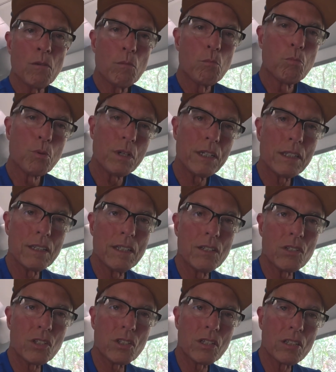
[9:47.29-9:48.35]
bring
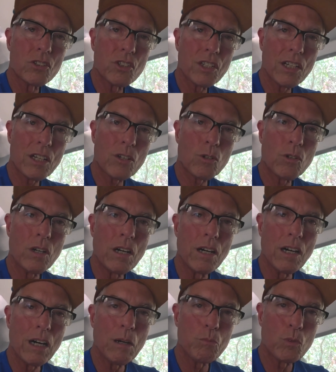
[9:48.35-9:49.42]
this channel
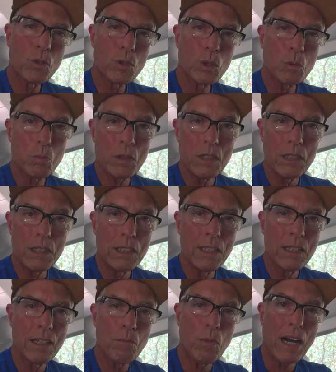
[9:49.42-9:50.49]
up to speed
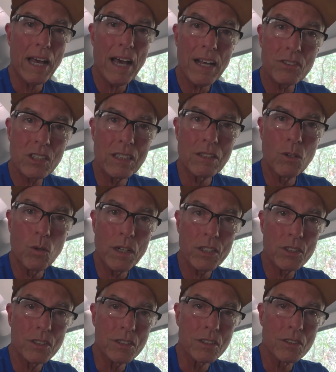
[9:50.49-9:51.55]
by asking
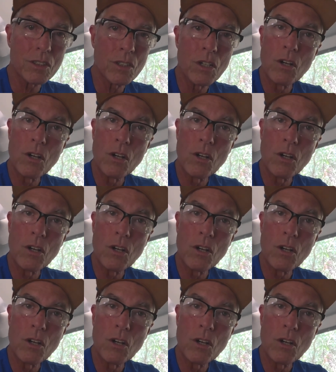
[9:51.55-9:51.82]
questions.